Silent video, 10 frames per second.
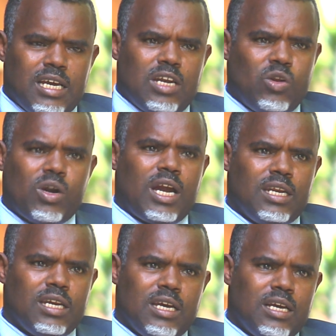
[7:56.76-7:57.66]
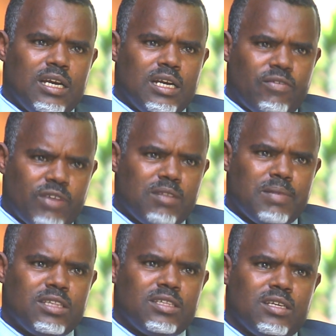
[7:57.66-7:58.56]
local
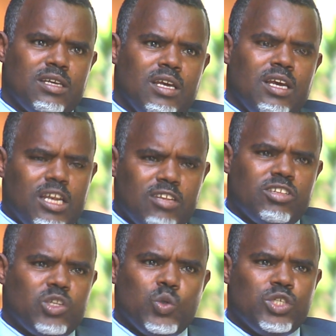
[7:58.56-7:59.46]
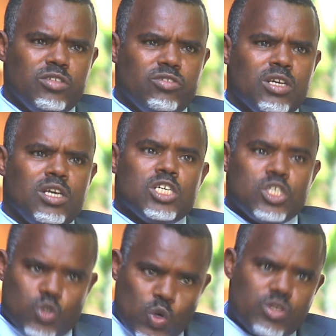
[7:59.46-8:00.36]
government institutions,
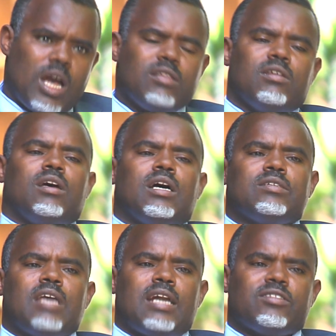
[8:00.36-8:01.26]
so that they are